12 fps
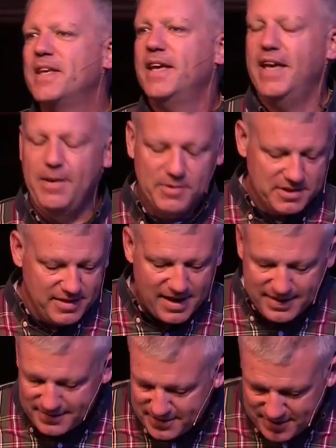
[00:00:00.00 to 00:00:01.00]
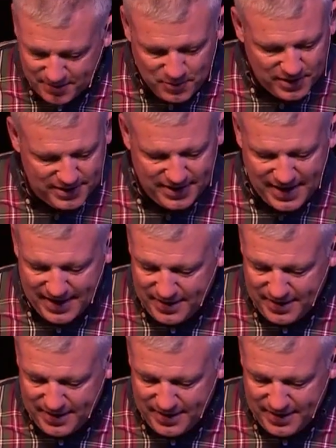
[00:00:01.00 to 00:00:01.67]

He was not someone that I